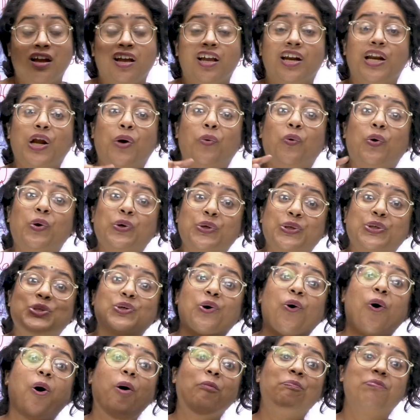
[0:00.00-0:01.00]
Now, on
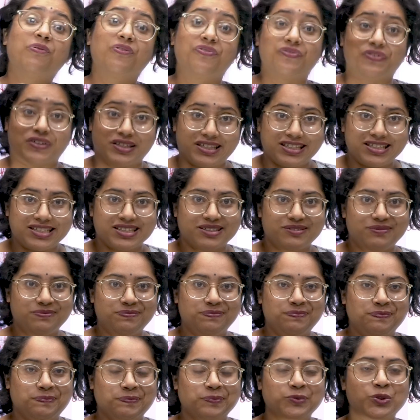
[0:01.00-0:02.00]
top of it,
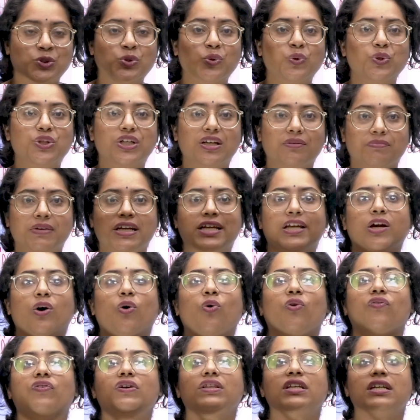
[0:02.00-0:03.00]
social media
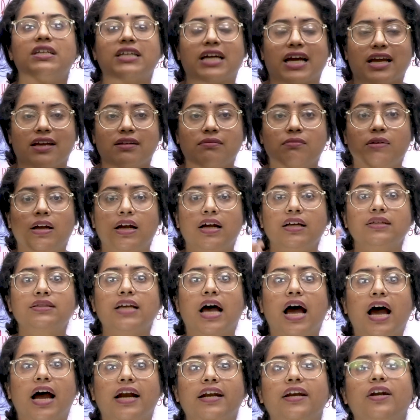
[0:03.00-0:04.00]
over the time has
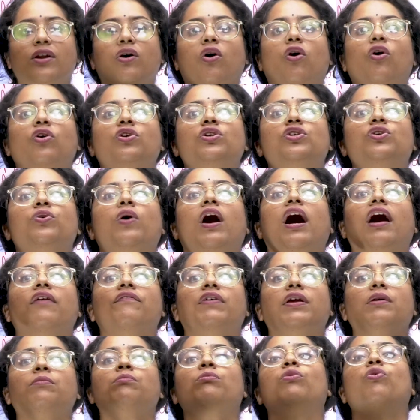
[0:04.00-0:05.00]
added on to
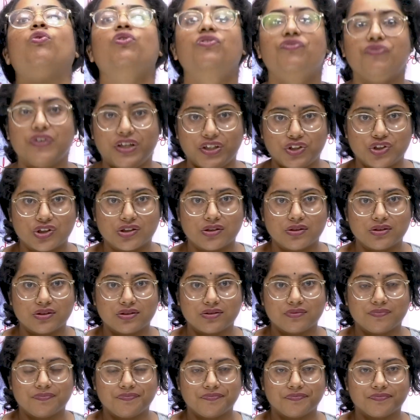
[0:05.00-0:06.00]
having more features,
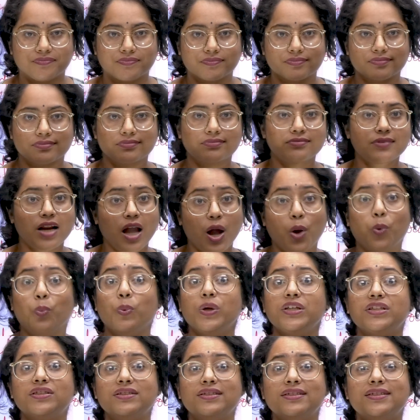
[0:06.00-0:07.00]

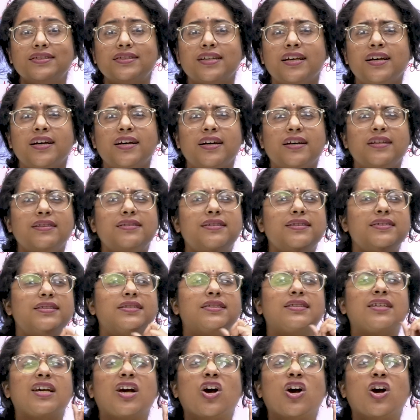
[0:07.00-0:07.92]
which is this